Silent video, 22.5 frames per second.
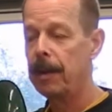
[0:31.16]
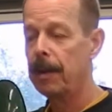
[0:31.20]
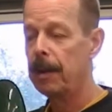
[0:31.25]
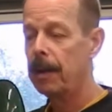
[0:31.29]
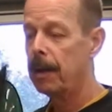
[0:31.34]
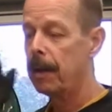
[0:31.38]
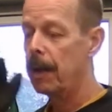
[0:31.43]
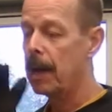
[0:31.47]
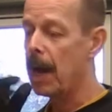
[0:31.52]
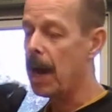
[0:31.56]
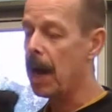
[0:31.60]

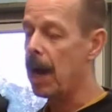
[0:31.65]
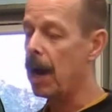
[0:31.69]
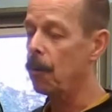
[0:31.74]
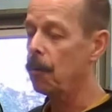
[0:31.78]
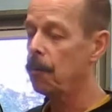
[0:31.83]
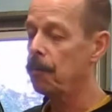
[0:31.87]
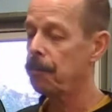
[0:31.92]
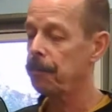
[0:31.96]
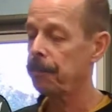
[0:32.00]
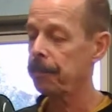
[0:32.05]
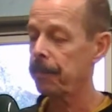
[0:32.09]

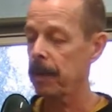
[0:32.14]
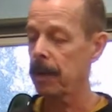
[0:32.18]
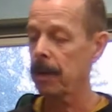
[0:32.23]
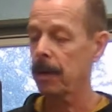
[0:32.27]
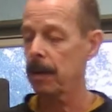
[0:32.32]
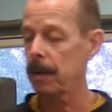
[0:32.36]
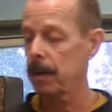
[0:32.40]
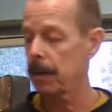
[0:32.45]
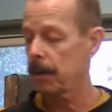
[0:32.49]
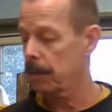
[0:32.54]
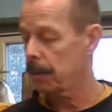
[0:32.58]
Now,
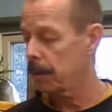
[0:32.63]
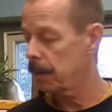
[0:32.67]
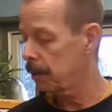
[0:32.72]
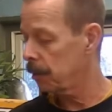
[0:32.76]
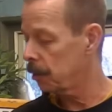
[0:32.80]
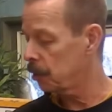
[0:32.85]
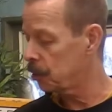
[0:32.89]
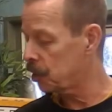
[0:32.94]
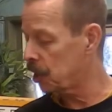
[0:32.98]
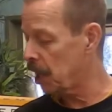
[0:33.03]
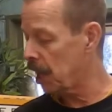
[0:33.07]

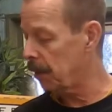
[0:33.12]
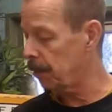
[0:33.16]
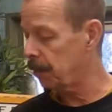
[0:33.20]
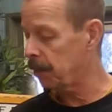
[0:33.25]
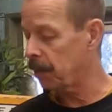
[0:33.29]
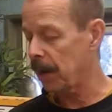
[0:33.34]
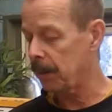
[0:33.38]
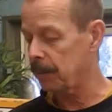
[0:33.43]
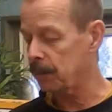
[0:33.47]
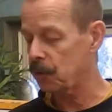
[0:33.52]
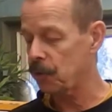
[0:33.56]
the shape
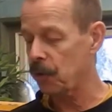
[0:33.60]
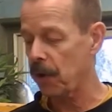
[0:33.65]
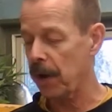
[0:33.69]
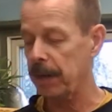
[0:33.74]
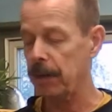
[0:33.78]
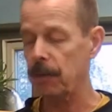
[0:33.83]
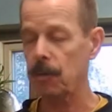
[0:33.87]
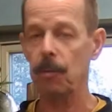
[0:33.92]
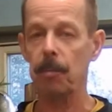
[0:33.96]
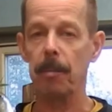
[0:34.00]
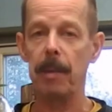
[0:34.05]
that I'm
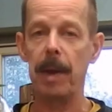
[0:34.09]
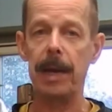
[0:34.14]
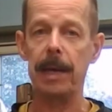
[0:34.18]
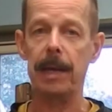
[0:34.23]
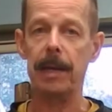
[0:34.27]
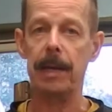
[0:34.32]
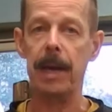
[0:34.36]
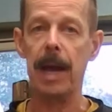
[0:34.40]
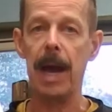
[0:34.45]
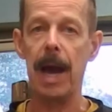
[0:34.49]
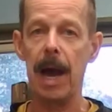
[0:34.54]
trying to
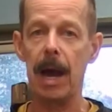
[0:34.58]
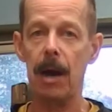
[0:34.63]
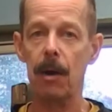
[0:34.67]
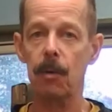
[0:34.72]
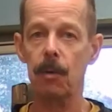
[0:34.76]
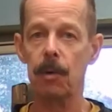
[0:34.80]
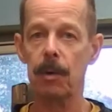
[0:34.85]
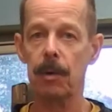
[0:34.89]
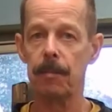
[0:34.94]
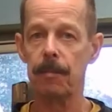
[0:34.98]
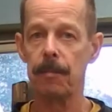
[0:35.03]
make
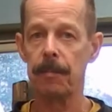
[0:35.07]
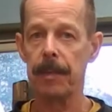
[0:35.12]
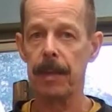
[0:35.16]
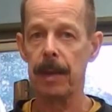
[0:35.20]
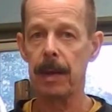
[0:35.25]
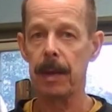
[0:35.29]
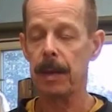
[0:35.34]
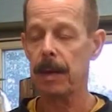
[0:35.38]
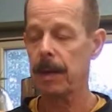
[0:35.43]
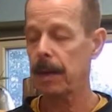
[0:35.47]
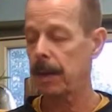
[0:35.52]
now
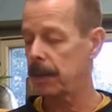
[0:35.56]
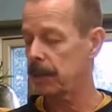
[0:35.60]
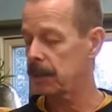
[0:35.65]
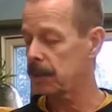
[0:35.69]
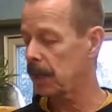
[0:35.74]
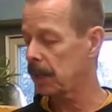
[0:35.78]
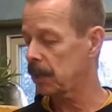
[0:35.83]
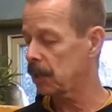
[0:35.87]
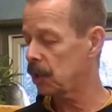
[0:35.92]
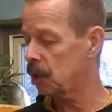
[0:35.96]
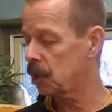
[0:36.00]
is
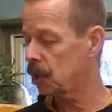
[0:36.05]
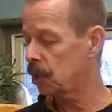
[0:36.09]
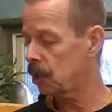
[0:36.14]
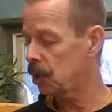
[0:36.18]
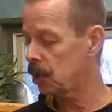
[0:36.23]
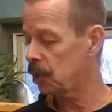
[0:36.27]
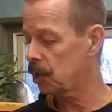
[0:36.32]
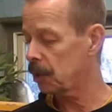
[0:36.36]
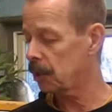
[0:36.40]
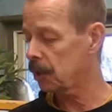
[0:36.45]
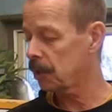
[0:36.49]

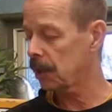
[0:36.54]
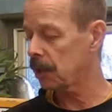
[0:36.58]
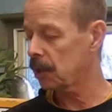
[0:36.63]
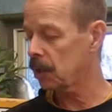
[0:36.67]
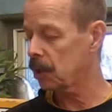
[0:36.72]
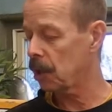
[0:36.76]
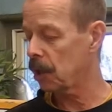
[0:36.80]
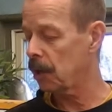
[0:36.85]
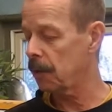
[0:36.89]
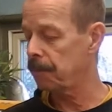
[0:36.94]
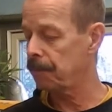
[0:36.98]

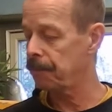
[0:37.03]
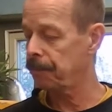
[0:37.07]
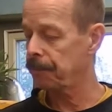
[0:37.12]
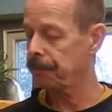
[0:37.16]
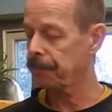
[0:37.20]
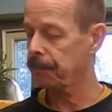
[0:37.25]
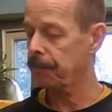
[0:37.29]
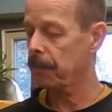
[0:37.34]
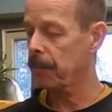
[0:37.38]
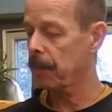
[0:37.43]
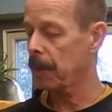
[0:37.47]
such a
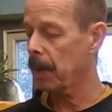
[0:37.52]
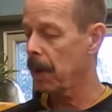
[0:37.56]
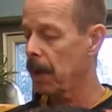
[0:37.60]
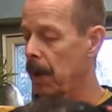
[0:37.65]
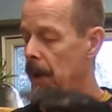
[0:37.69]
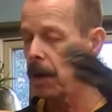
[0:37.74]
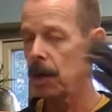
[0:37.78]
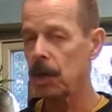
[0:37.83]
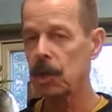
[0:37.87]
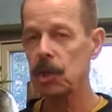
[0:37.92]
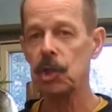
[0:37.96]

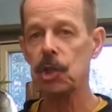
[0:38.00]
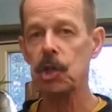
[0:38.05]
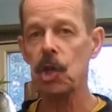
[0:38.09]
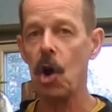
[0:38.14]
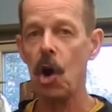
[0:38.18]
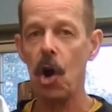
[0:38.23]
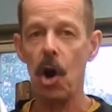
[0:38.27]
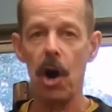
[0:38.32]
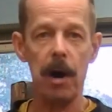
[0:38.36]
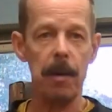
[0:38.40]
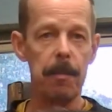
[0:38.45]

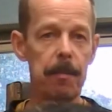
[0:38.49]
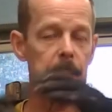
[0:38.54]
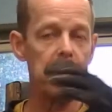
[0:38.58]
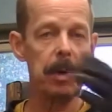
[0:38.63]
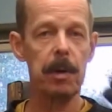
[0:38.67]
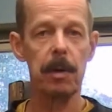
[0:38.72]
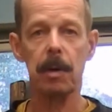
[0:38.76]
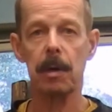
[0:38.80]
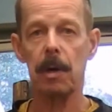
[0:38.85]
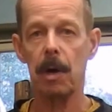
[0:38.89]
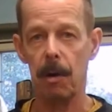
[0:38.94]

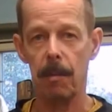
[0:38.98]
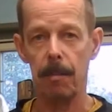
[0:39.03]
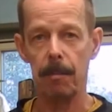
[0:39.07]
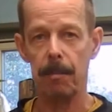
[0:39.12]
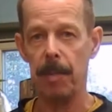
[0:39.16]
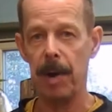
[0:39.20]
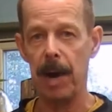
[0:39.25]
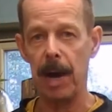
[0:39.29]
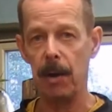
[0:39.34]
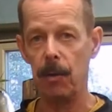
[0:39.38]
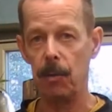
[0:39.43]
sharp
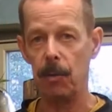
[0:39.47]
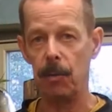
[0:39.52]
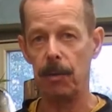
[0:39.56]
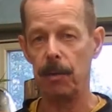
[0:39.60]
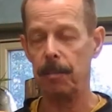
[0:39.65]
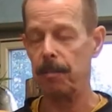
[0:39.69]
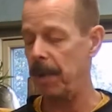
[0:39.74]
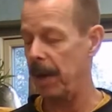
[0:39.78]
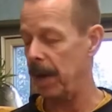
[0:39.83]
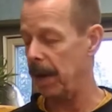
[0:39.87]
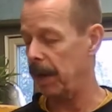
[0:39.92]

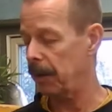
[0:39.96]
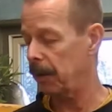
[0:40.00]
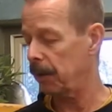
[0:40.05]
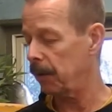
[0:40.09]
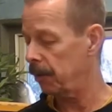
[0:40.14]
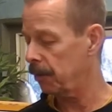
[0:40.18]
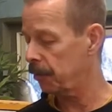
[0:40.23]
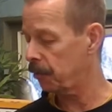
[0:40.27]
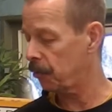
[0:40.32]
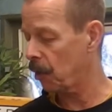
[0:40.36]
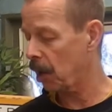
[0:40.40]
compound
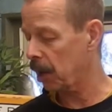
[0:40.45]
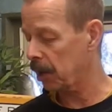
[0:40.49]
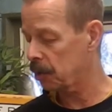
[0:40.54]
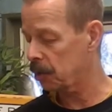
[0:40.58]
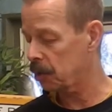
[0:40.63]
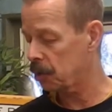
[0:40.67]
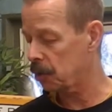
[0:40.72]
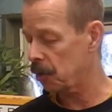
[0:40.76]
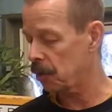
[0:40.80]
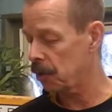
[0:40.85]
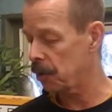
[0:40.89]
bend
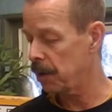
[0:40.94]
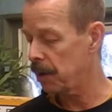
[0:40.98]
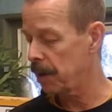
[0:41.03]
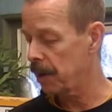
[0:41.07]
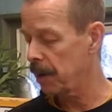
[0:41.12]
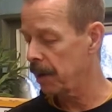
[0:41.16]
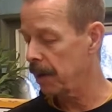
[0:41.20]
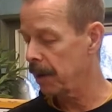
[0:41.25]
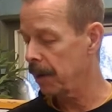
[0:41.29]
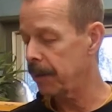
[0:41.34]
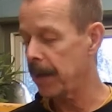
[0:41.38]
structure
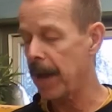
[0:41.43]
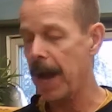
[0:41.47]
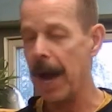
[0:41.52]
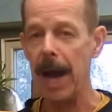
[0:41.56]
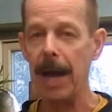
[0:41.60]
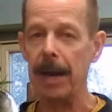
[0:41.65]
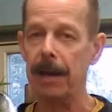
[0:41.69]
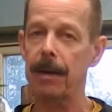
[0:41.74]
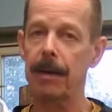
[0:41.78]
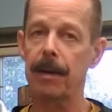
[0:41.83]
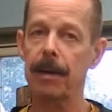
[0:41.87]

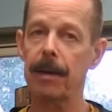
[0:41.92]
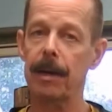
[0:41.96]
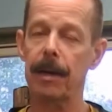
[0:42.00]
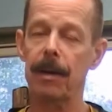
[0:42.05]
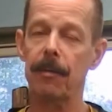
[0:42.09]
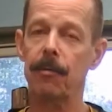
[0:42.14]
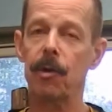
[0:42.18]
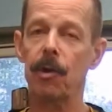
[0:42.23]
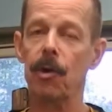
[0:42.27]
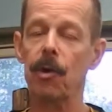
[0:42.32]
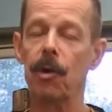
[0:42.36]
that
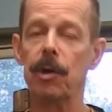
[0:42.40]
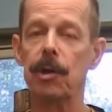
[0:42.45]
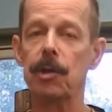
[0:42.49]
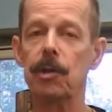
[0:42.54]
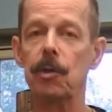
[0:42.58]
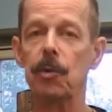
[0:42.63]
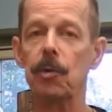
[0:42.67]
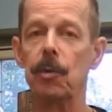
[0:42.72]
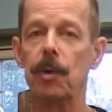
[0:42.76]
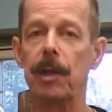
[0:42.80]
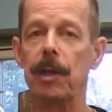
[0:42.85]
if you're going to
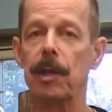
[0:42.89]
do it in